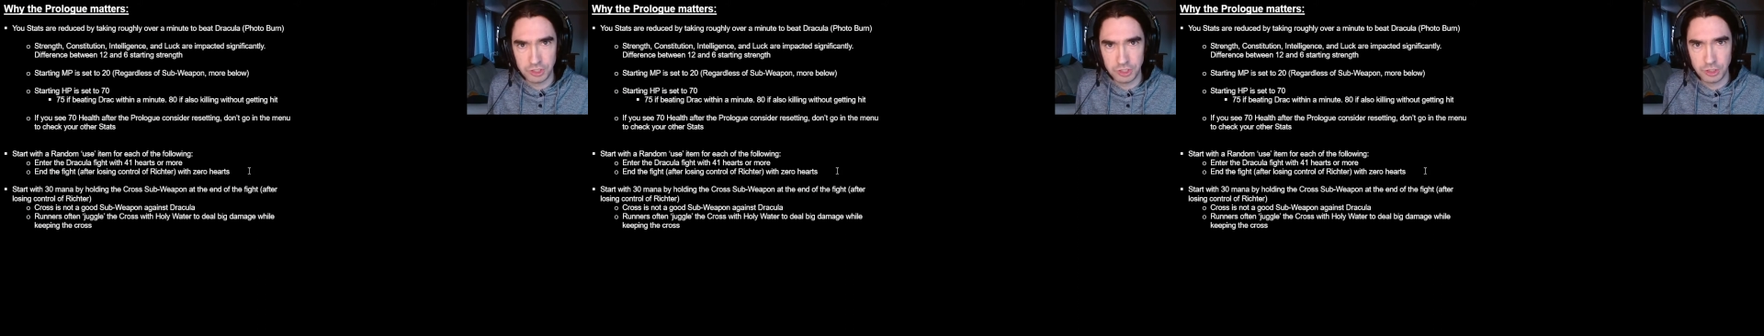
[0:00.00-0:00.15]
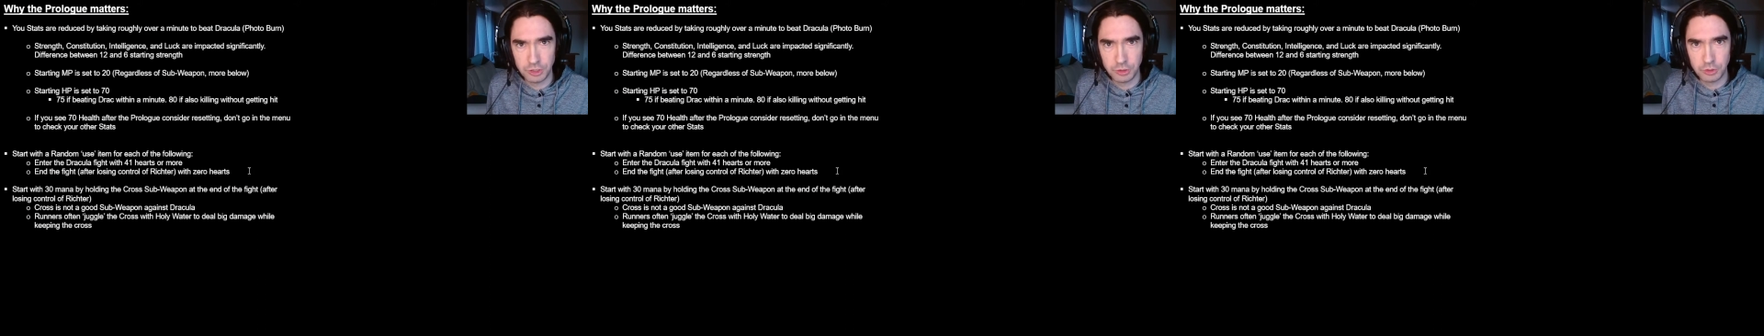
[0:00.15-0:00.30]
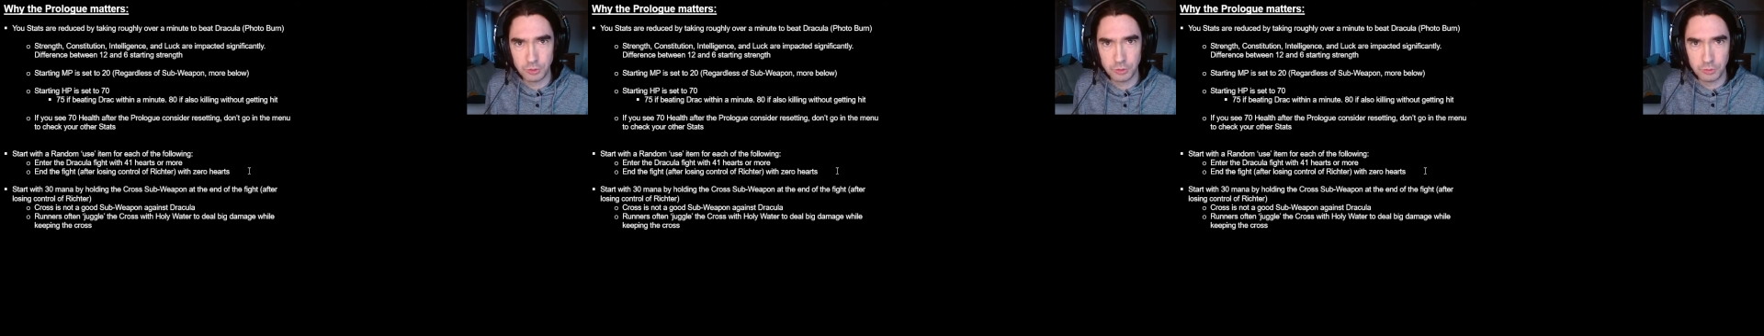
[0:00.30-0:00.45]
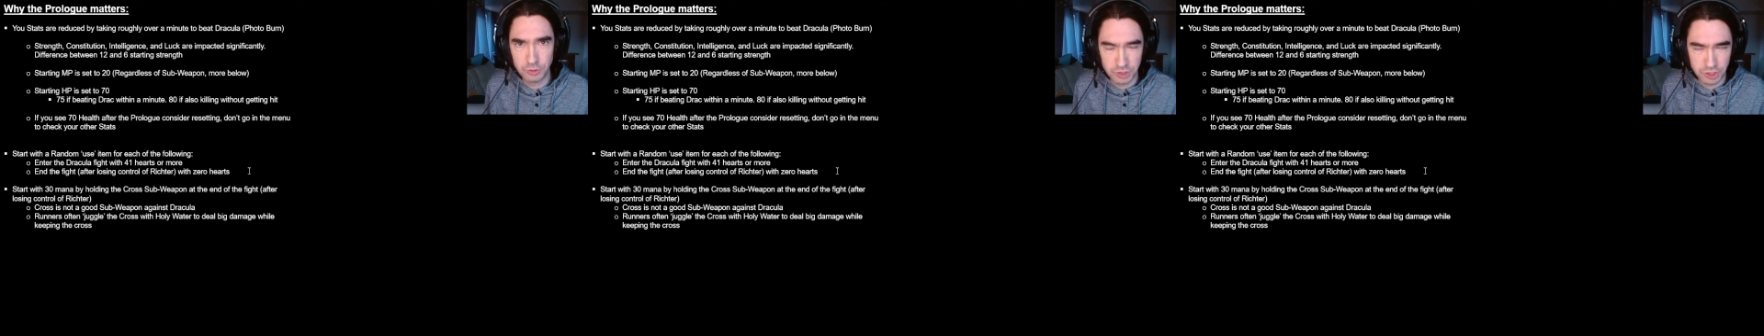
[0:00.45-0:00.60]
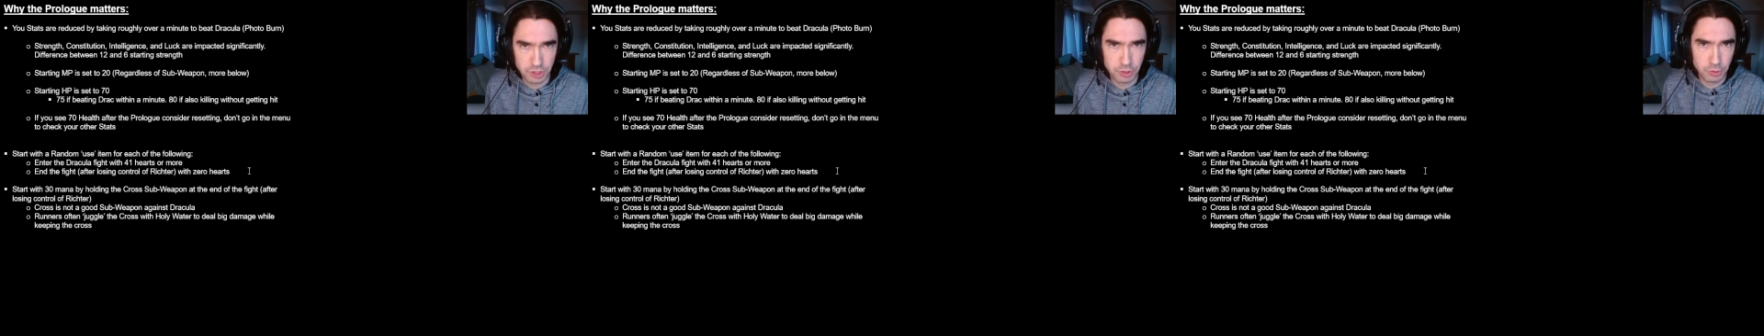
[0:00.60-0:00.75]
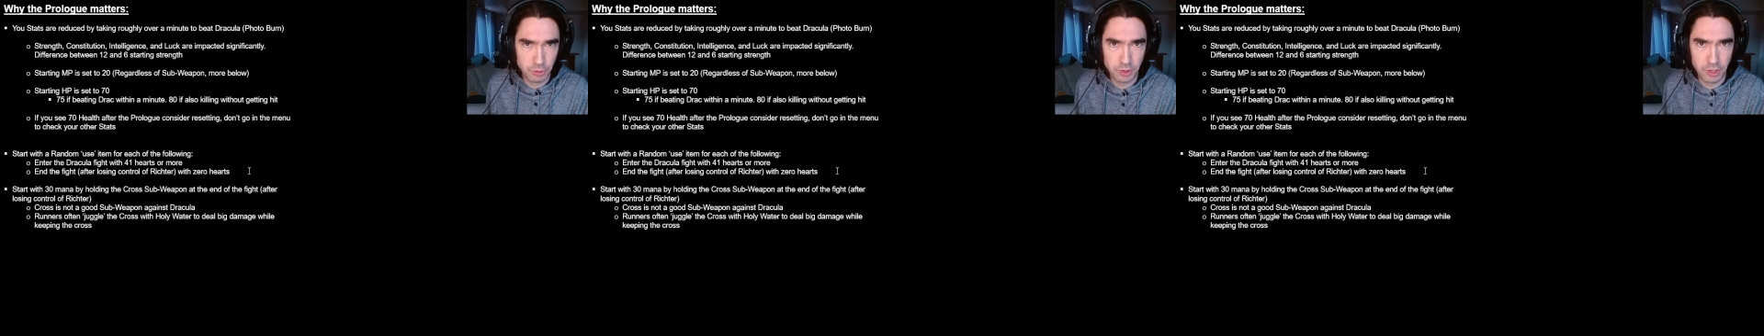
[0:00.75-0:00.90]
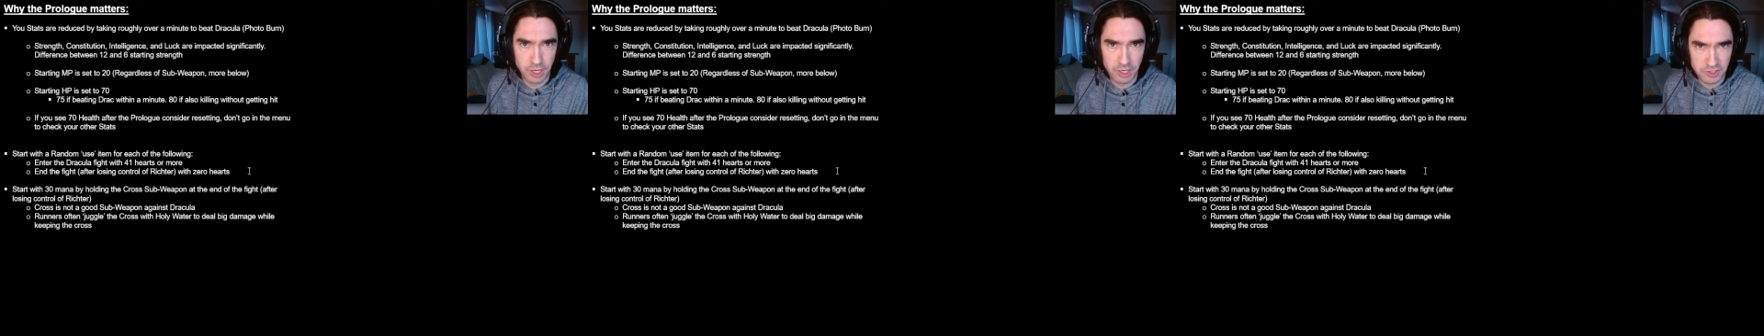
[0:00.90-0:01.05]
do
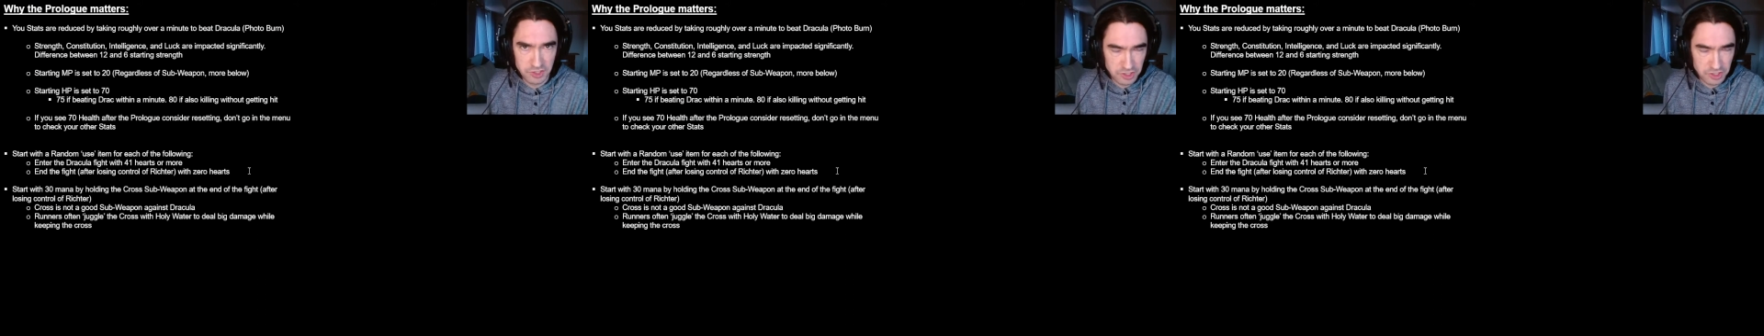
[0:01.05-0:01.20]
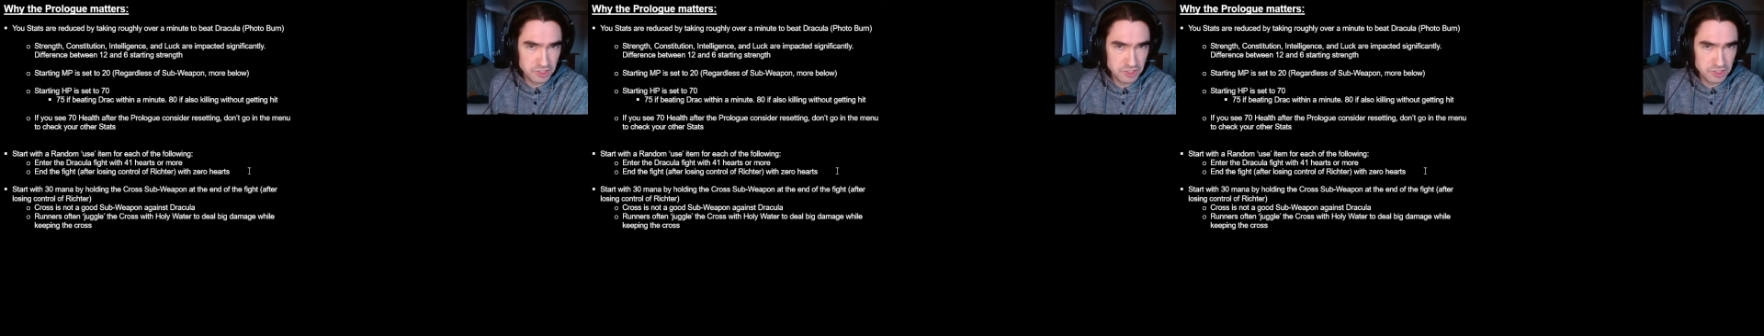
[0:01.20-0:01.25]
2 things.